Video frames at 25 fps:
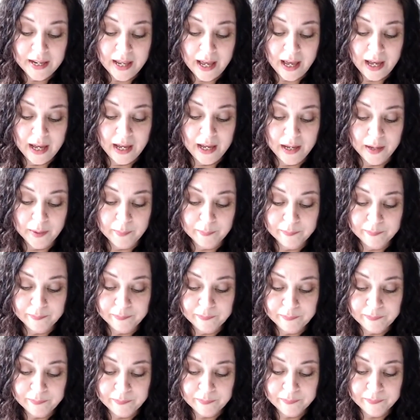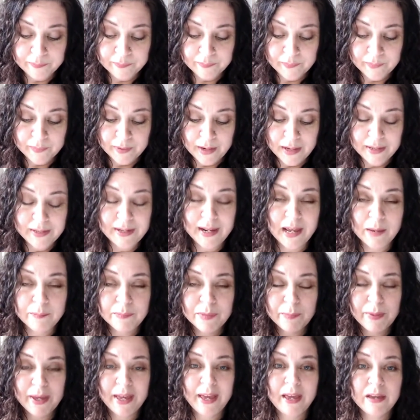Um, name
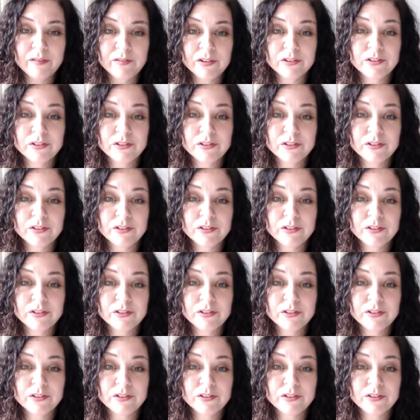the behavior